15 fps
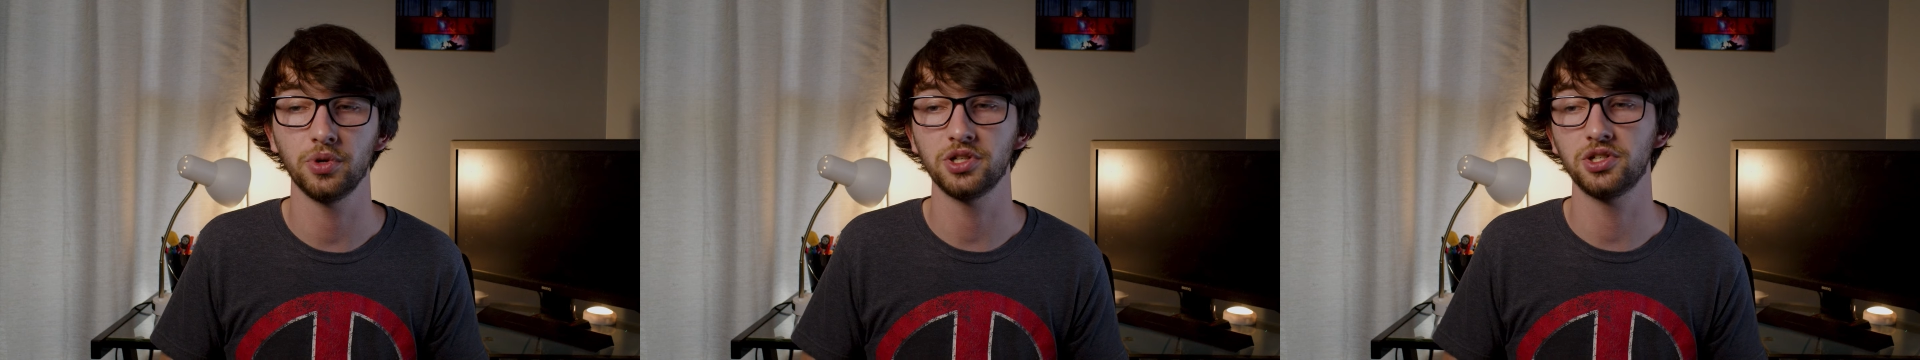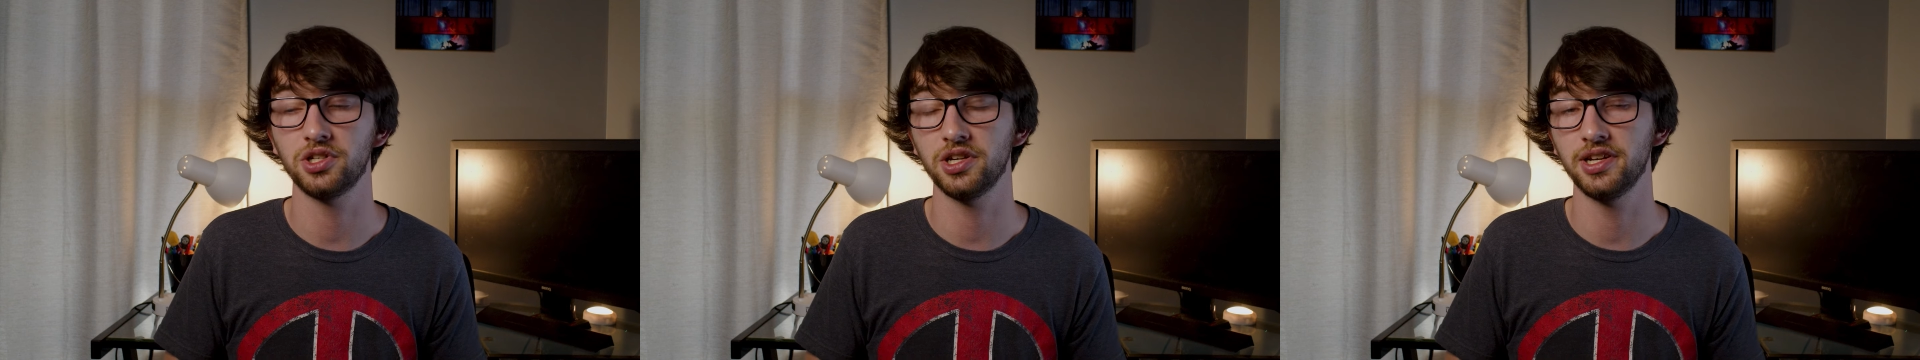
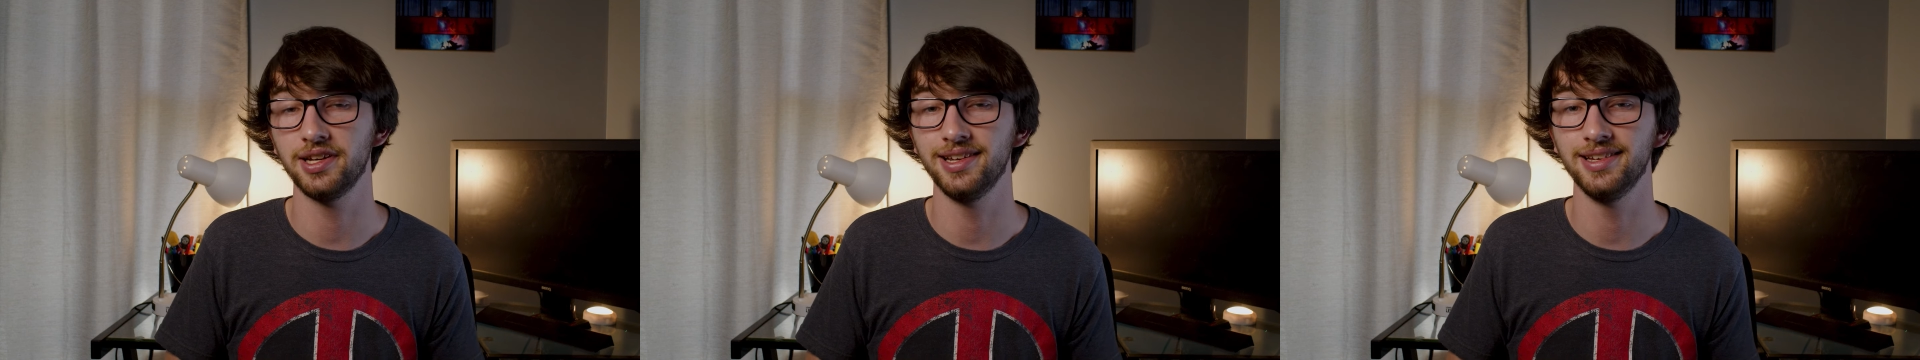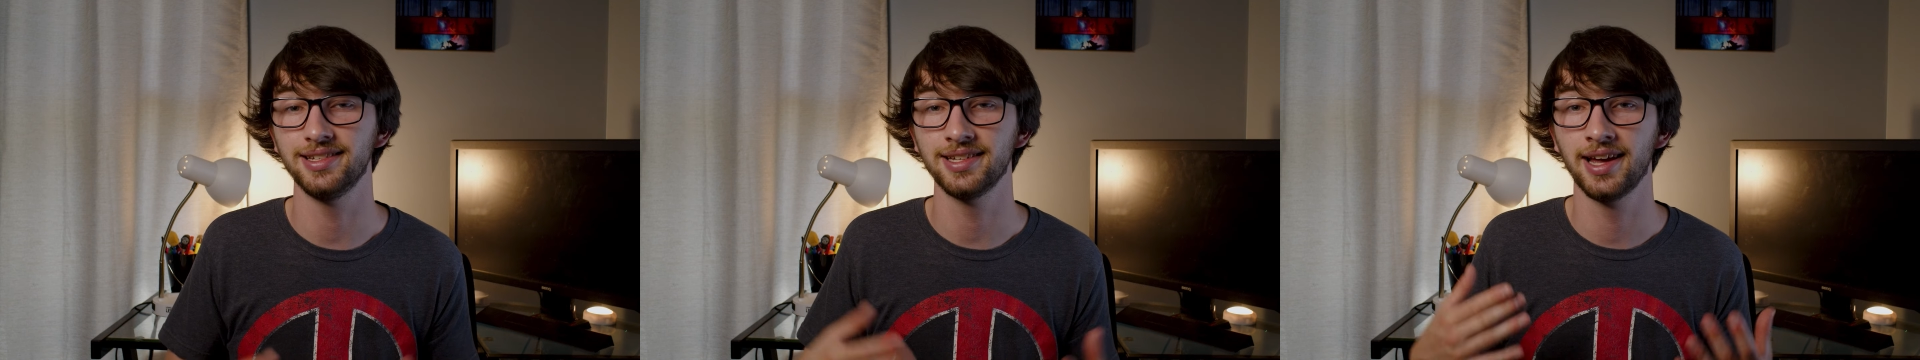which
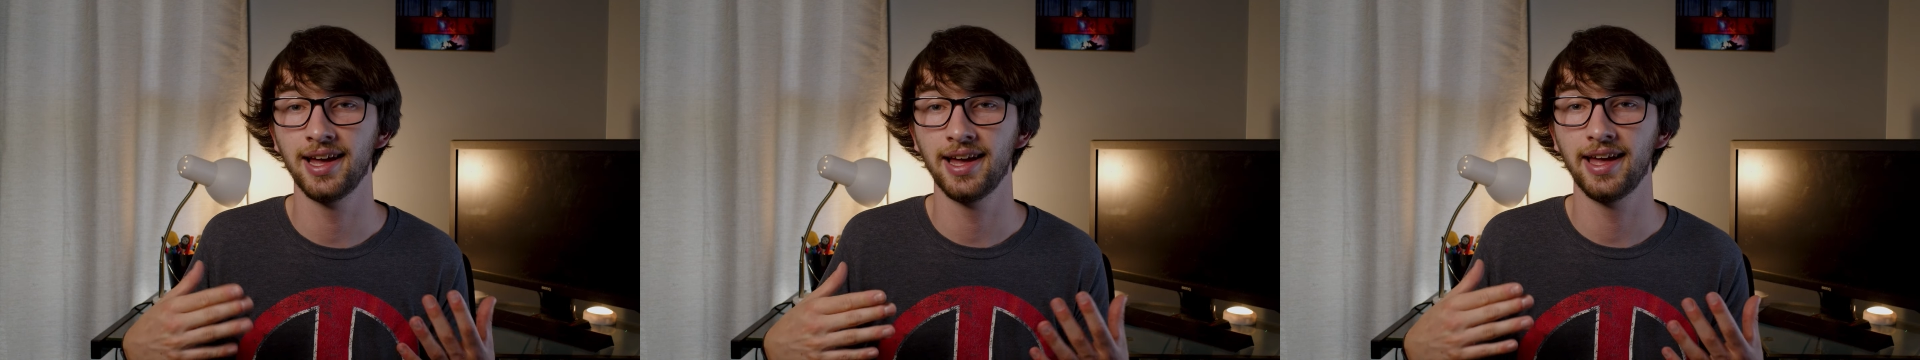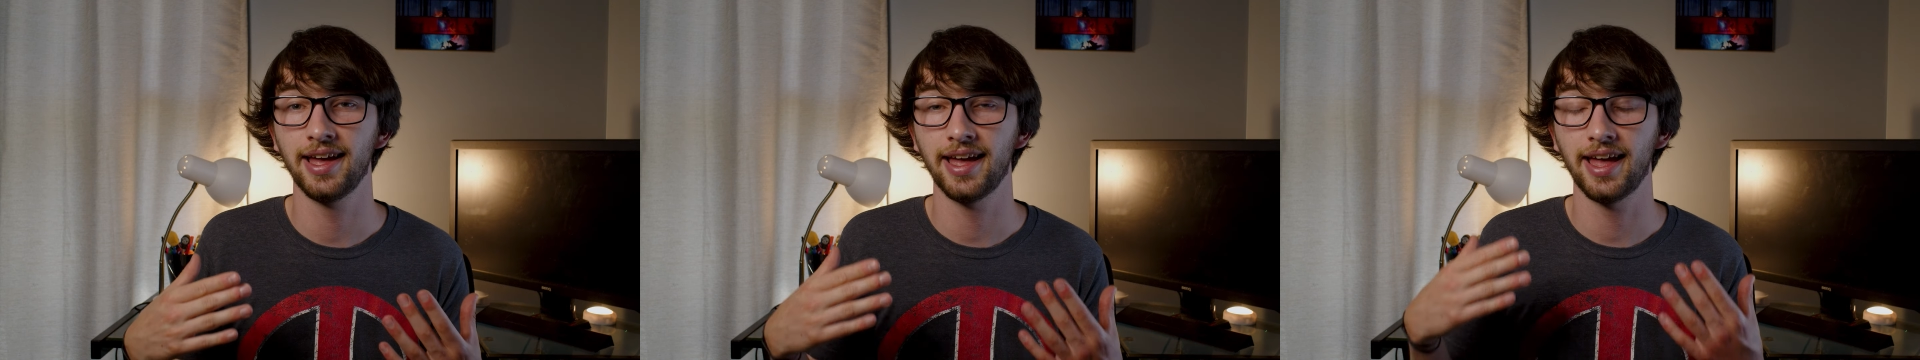is
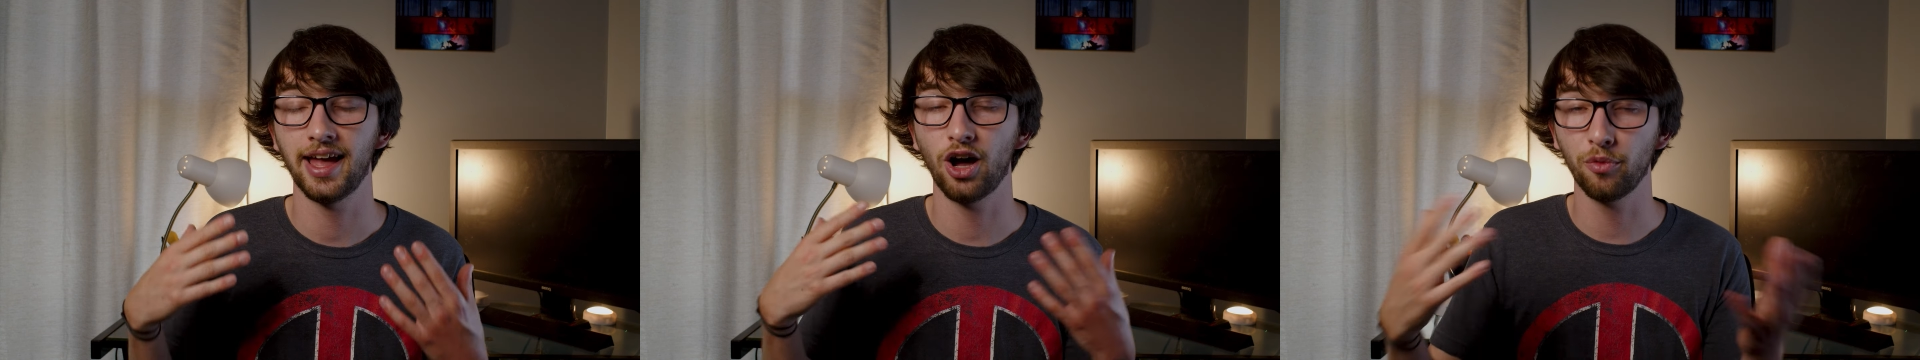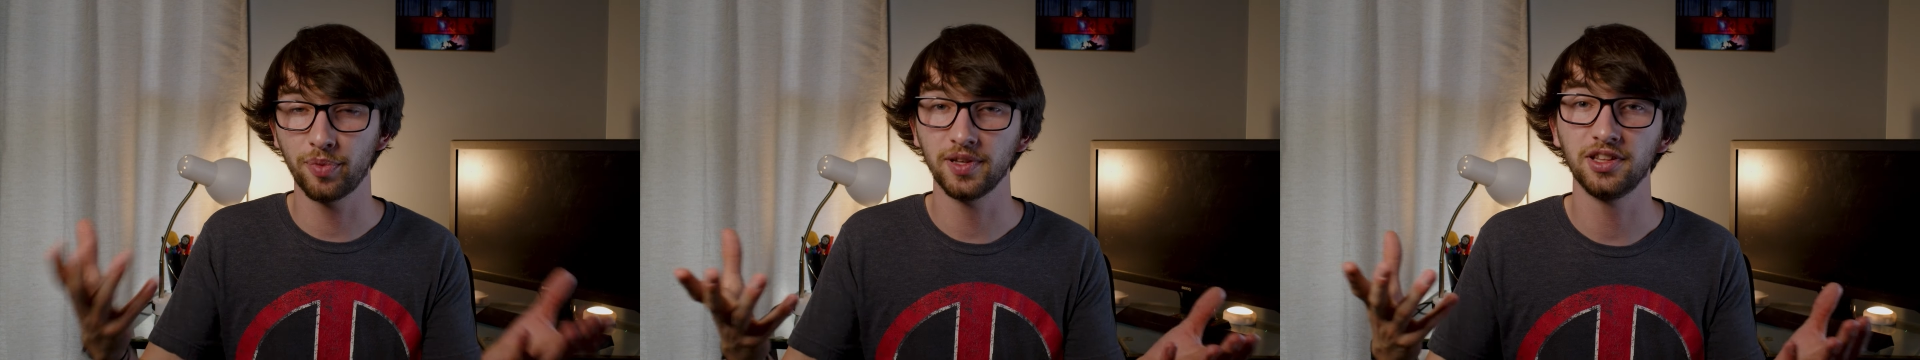
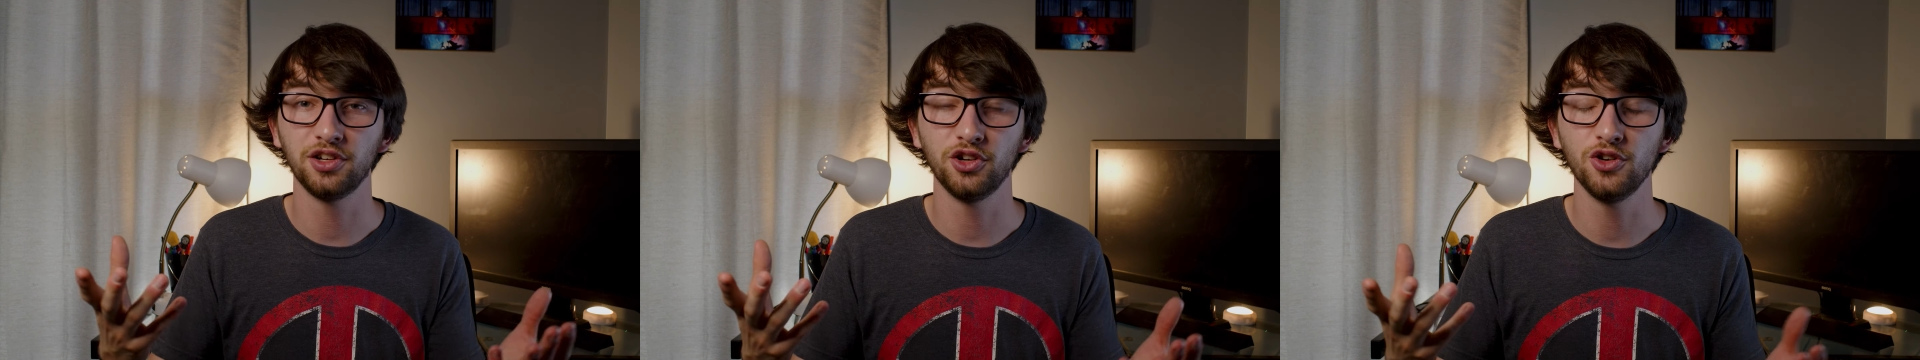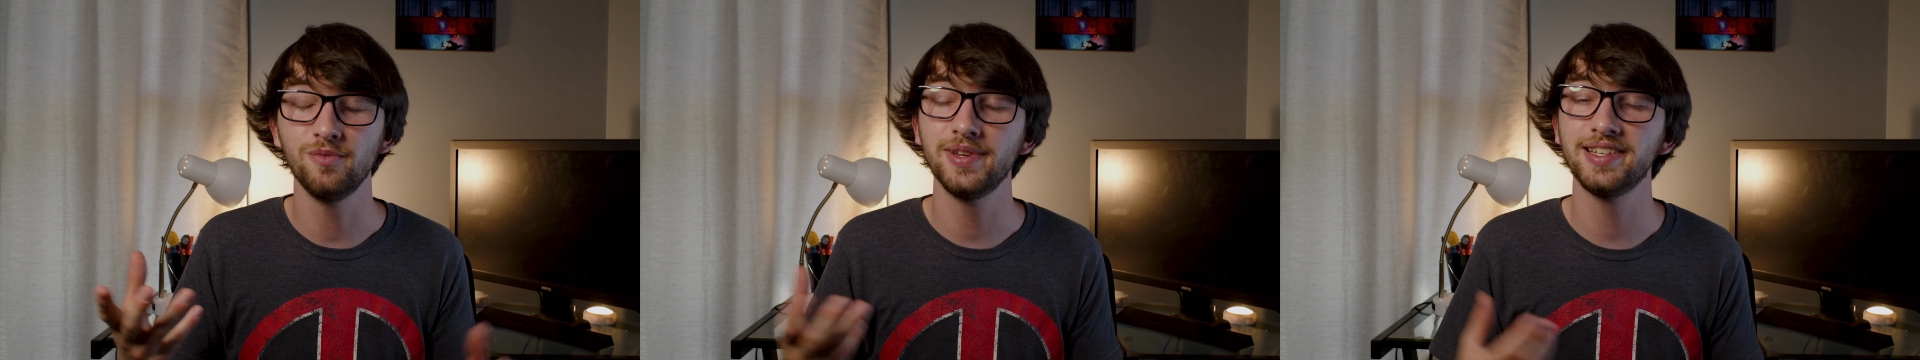helping the
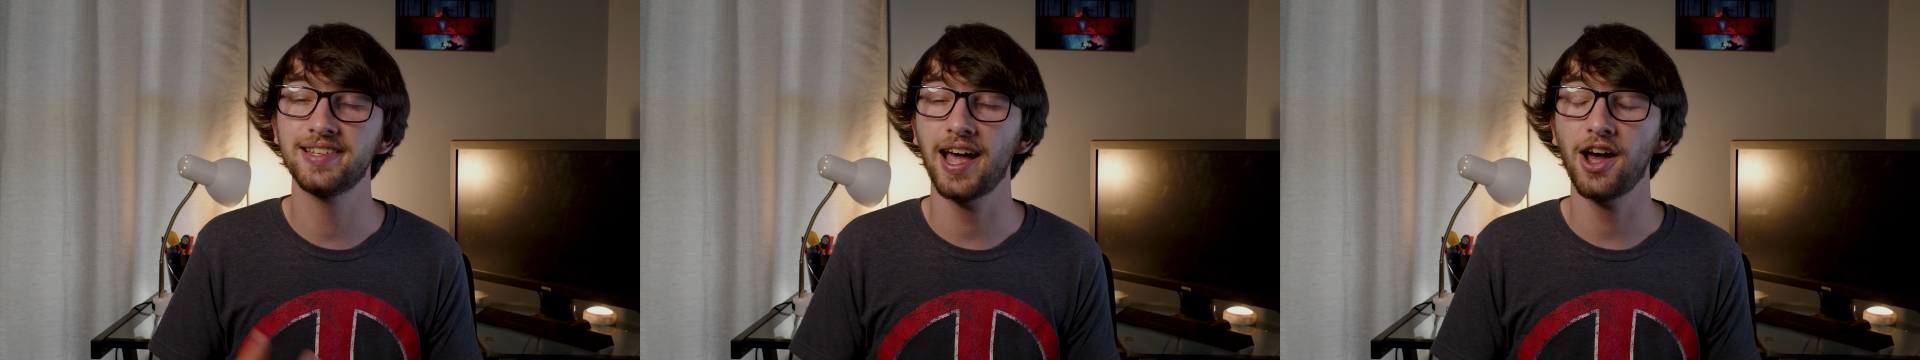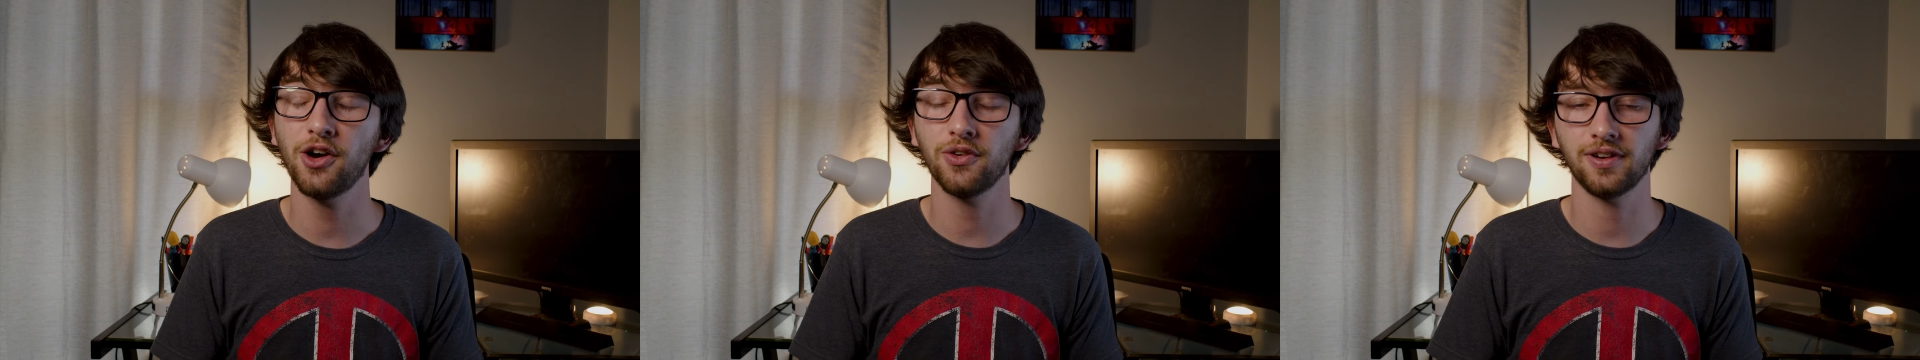
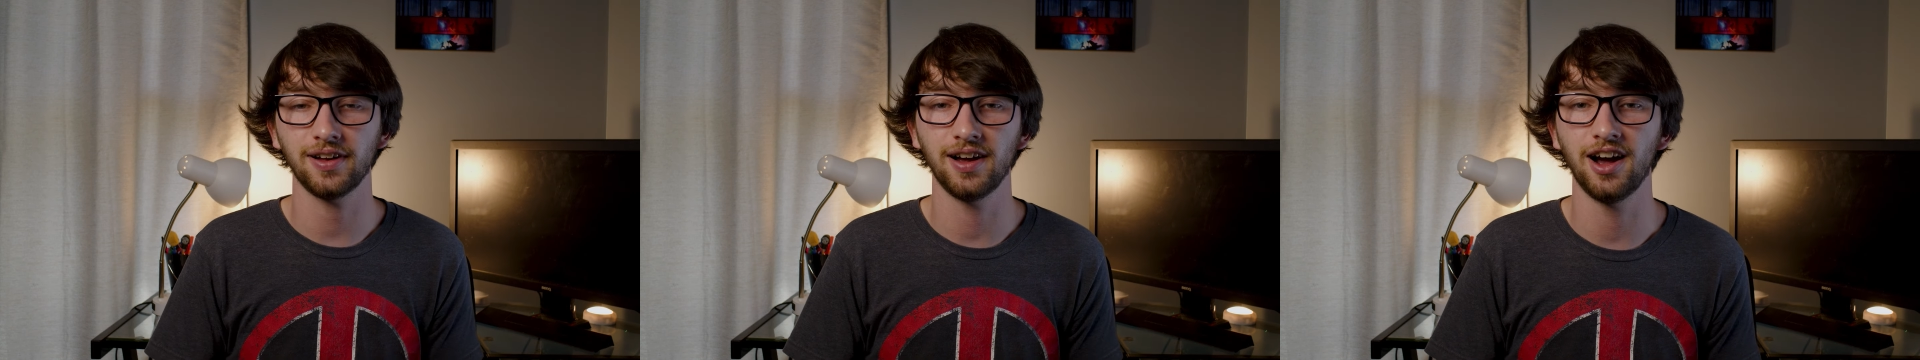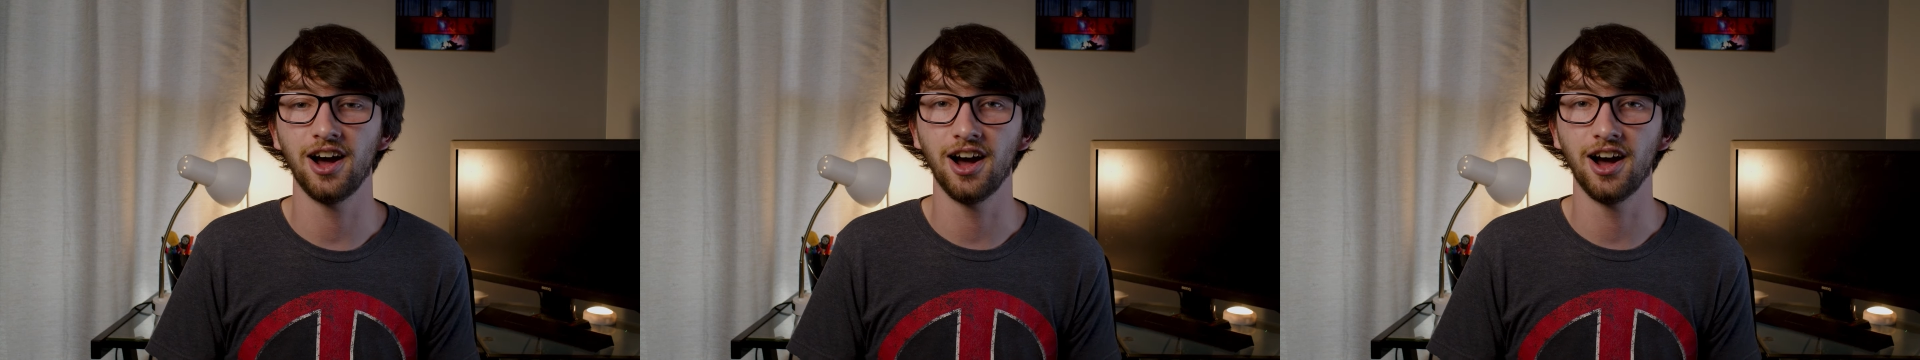newbies out